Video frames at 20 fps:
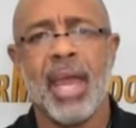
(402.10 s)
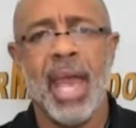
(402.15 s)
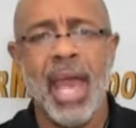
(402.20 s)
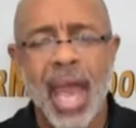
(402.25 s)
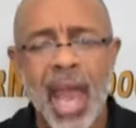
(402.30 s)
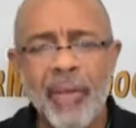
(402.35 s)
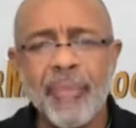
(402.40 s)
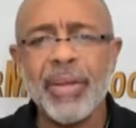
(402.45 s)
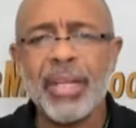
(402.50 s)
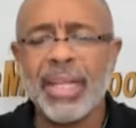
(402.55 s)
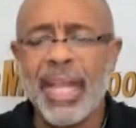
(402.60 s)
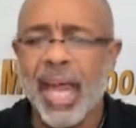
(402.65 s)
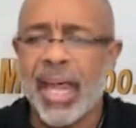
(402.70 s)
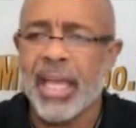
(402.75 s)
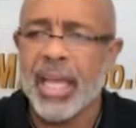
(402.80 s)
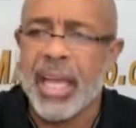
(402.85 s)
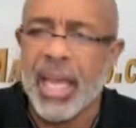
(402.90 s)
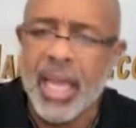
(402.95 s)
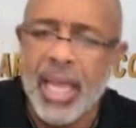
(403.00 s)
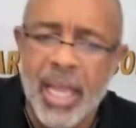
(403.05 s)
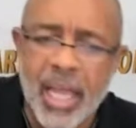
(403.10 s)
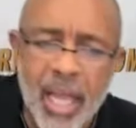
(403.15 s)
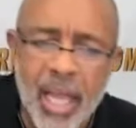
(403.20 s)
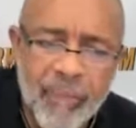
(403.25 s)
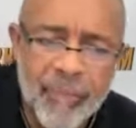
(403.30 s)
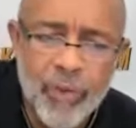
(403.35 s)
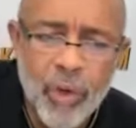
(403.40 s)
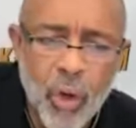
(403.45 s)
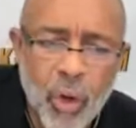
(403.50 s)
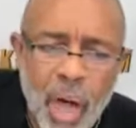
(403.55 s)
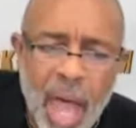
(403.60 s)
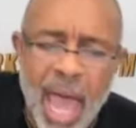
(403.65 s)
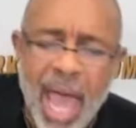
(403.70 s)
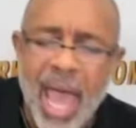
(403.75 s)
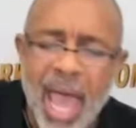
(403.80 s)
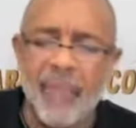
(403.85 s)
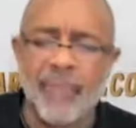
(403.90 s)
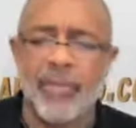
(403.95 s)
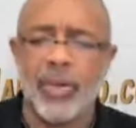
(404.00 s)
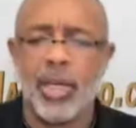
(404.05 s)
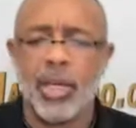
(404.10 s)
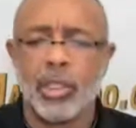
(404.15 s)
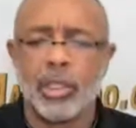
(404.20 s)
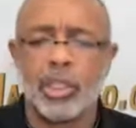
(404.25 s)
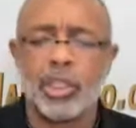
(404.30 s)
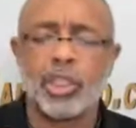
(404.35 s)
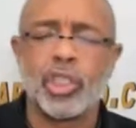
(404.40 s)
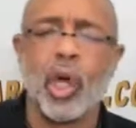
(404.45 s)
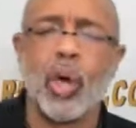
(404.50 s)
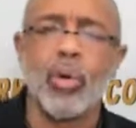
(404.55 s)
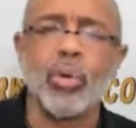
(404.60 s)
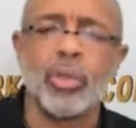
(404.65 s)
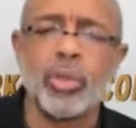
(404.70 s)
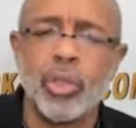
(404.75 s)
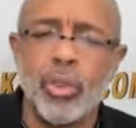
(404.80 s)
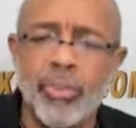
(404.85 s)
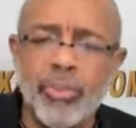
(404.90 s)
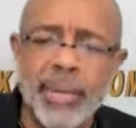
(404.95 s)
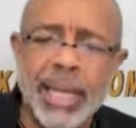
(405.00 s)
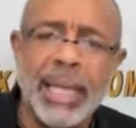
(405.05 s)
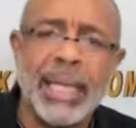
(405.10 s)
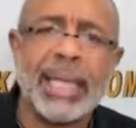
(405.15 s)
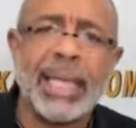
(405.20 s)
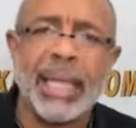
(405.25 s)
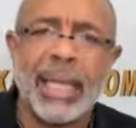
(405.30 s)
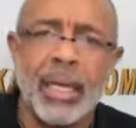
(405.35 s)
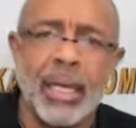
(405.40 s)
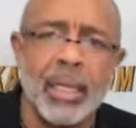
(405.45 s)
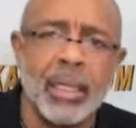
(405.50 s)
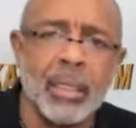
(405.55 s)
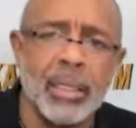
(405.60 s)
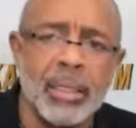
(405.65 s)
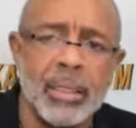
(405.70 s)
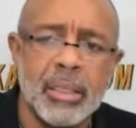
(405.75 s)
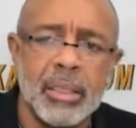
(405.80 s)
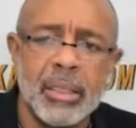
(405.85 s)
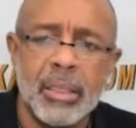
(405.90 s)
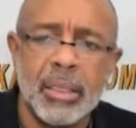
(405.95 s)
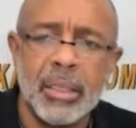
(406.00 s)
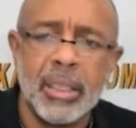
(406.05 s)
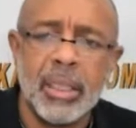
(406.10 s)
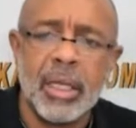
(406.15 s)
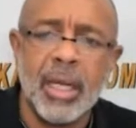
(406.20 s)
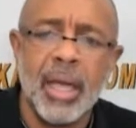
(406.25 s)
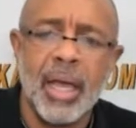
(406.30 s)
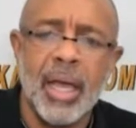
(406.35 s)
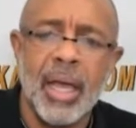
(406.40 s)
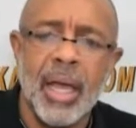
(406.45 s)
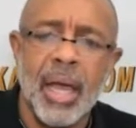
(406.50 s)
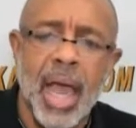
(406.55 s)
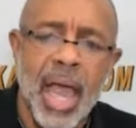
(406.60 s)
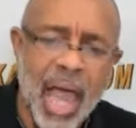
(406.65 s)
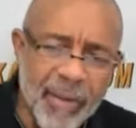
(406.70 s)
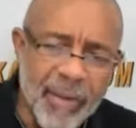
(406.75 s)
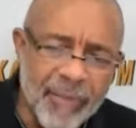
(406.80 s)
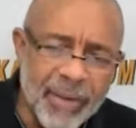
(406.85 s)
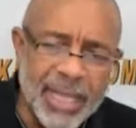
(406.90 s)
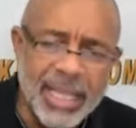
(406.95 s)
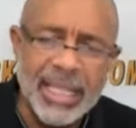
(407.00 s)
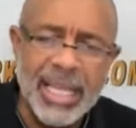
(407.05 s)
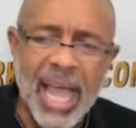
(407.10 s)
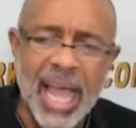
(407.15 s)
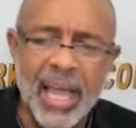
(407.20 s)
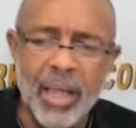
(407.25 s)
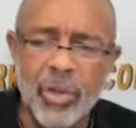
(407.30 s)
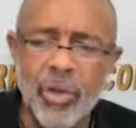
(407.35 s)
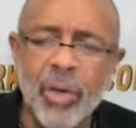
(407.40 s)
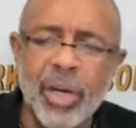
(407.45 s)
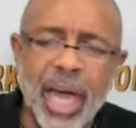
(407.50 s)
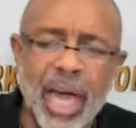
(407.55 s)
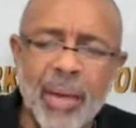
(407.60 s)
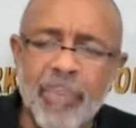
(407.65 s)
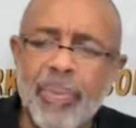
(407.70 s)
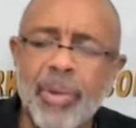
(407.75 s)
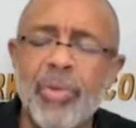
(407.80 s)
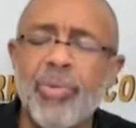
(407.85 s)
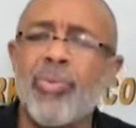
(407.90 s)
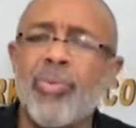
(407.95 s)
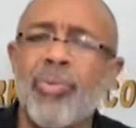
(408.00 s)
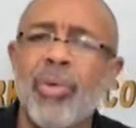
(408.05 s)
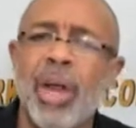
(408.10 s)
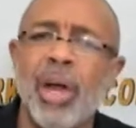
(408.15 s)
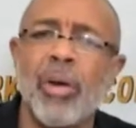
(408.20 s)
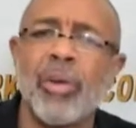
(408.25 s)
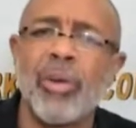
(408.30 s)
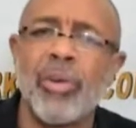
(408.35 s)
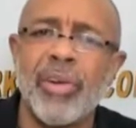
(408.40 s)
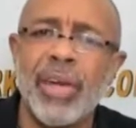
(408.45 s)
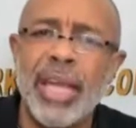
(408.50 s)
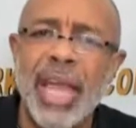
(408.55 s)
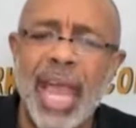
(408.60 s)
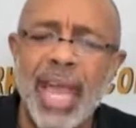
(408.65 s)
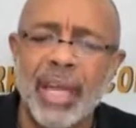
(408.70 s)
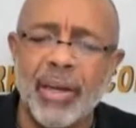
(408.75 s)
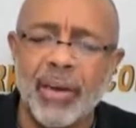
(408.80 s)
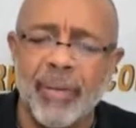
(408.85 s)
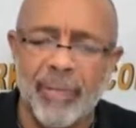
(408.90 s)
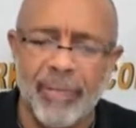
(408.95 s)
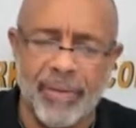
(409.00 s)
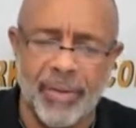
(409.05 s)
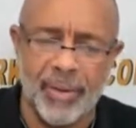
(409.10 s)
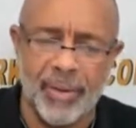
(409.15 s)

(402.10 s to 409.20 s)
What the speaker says: Every day. If you have social media every day, you got to be real creative.